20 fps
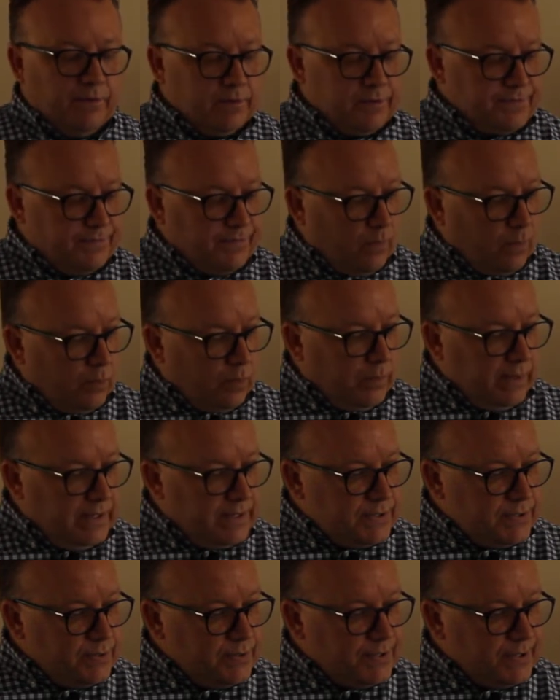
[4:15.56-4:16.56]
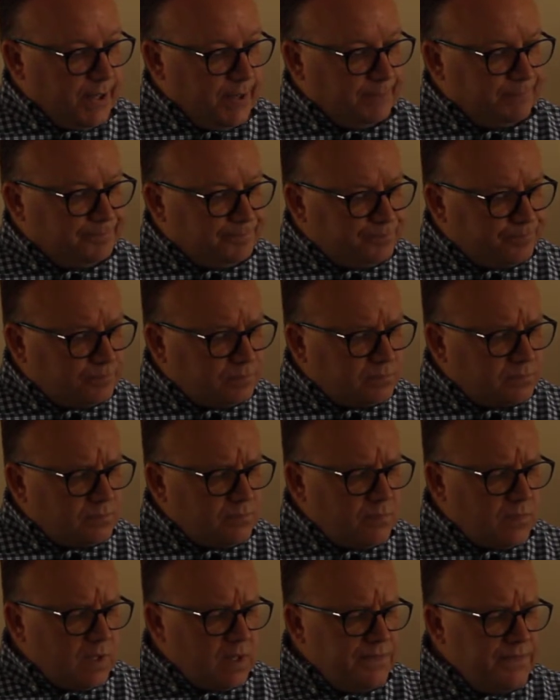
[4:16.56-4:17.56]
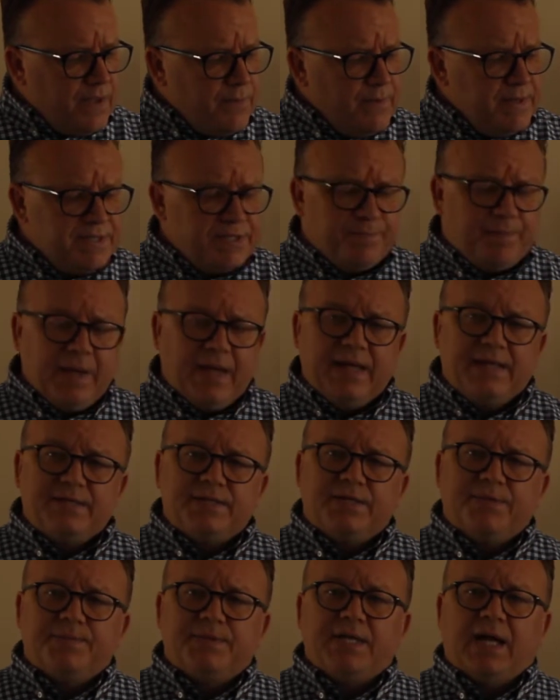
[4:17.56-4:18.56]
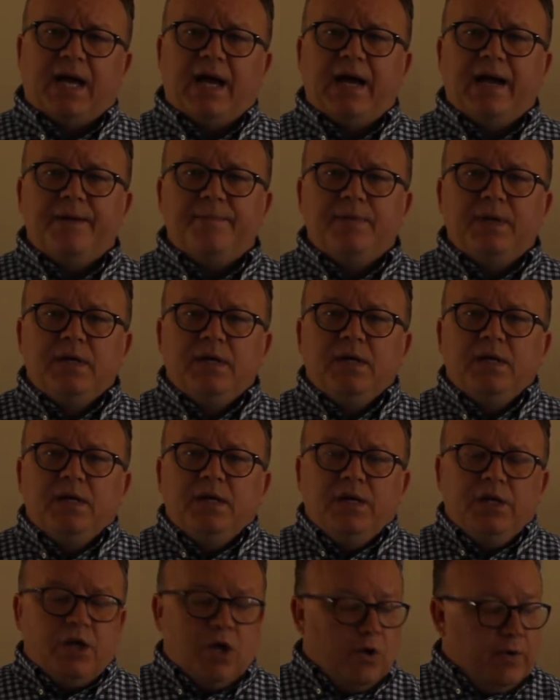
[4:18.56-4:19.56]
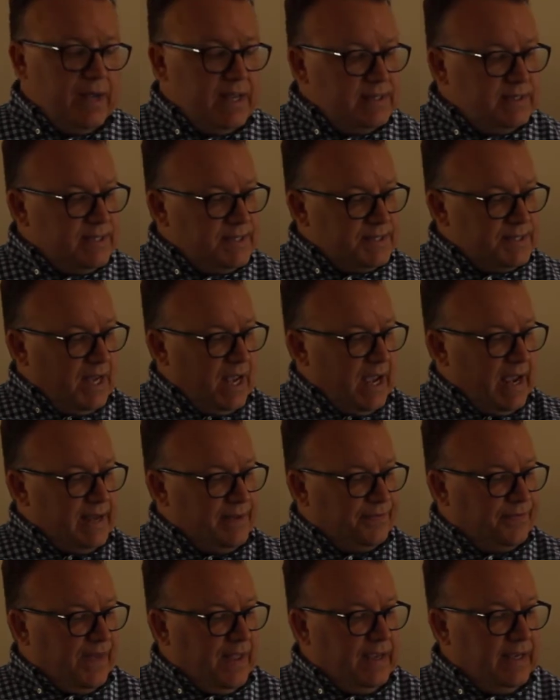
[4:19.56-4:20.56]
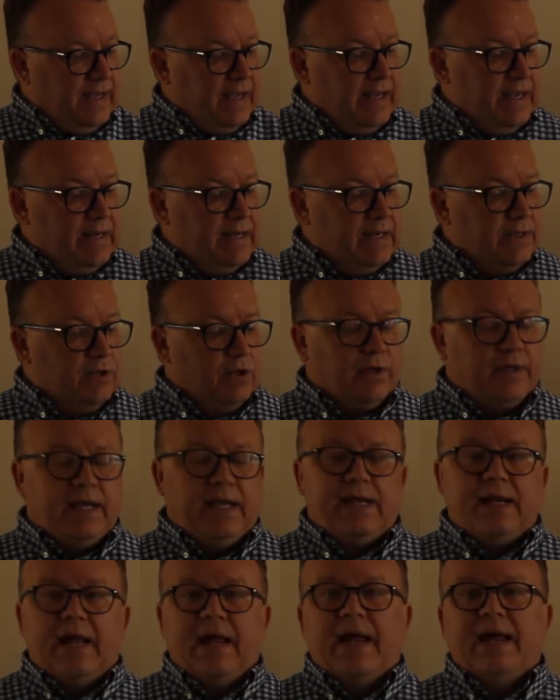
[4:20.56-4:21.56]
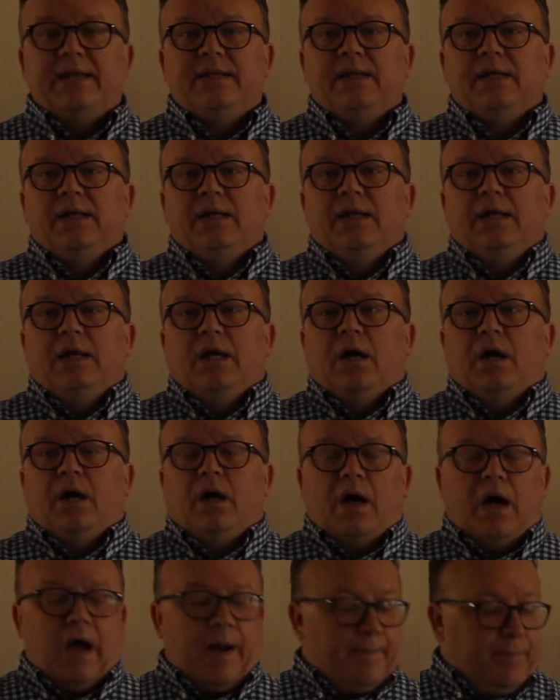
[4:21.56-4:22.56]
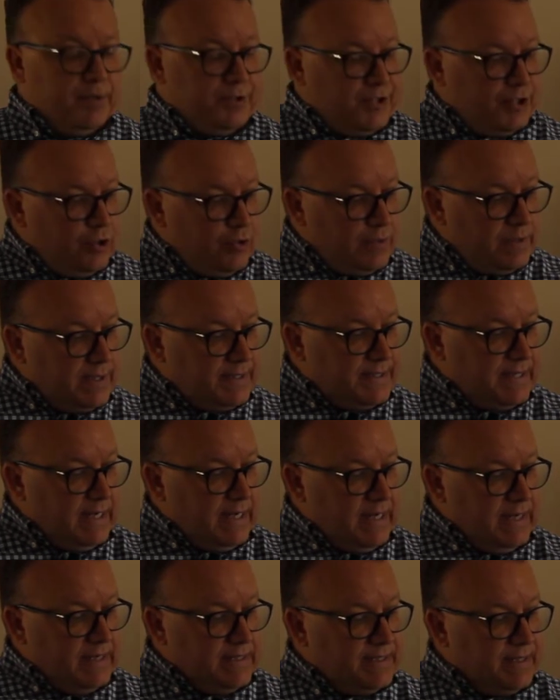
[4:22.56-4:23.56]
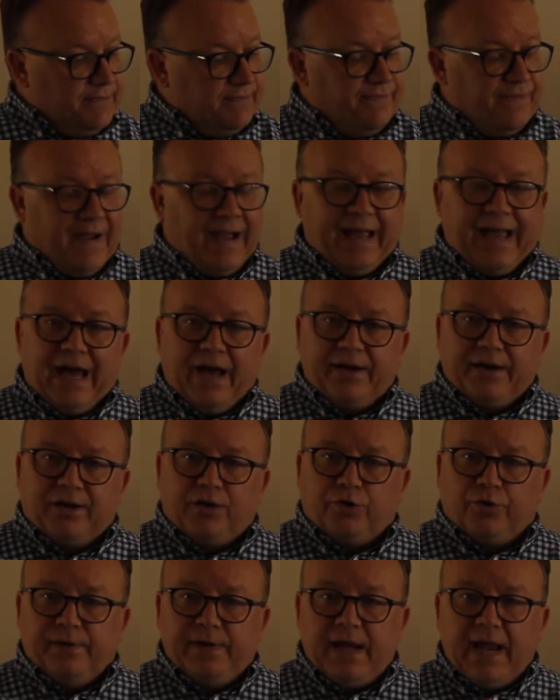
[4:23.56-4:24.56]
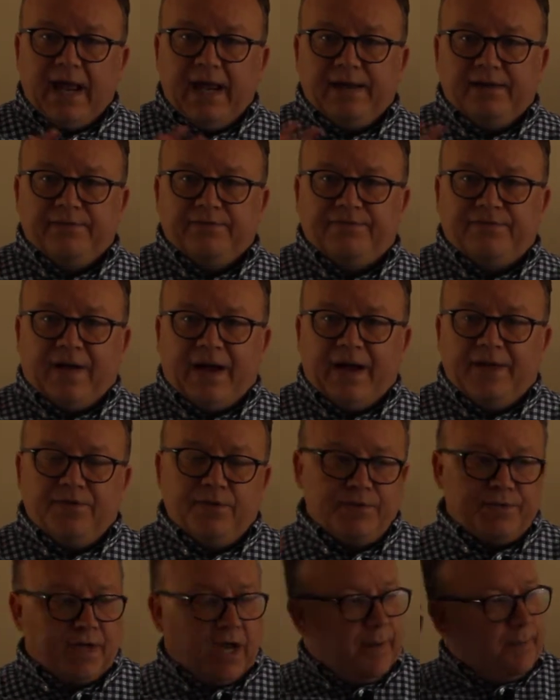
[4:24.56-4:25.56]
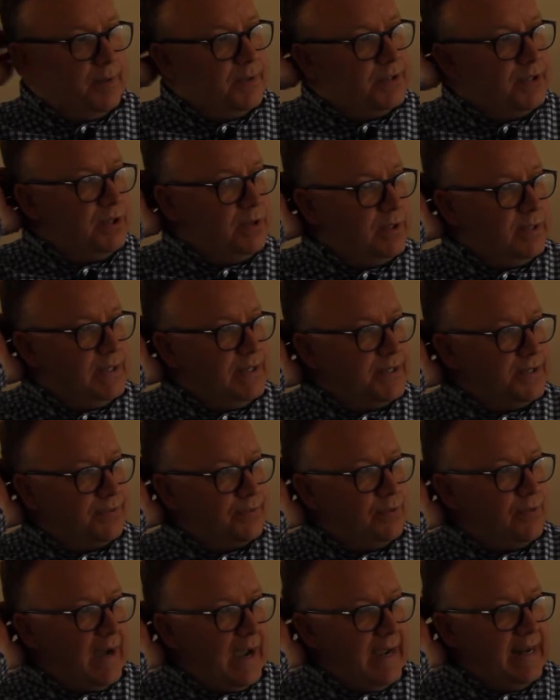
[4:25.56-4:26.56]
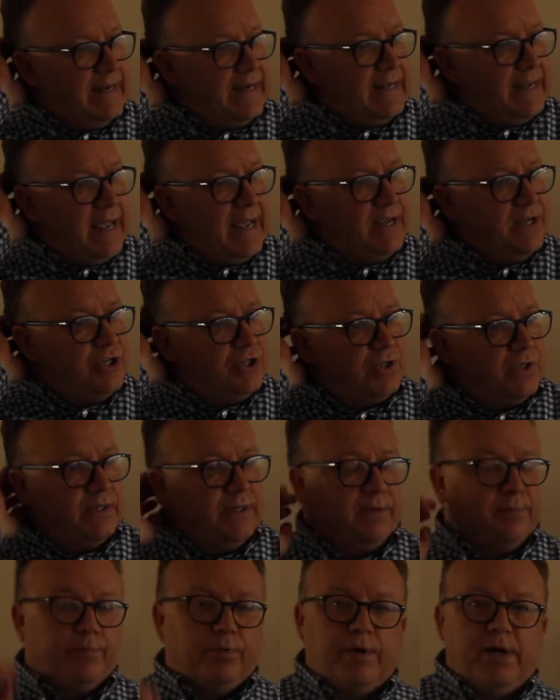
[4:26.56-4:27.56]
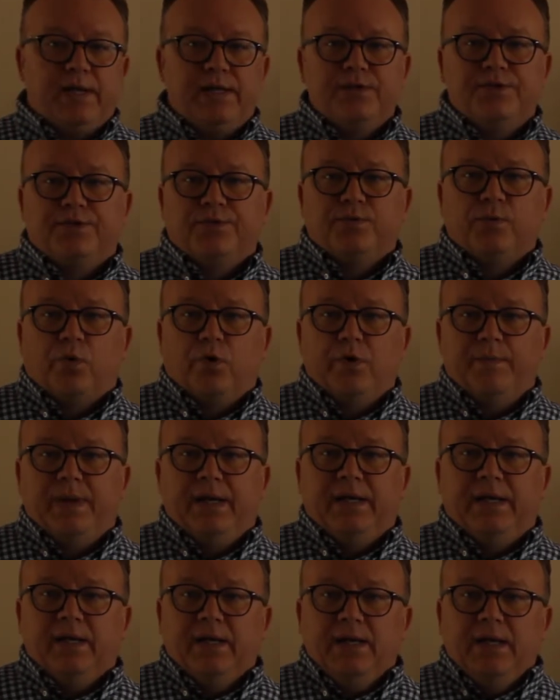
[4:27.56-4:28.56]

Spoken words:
4 weeks or so. Then we spent some time, in design thinking and looking at opportunities and how to create and find those opportunities through ideation and brainstorming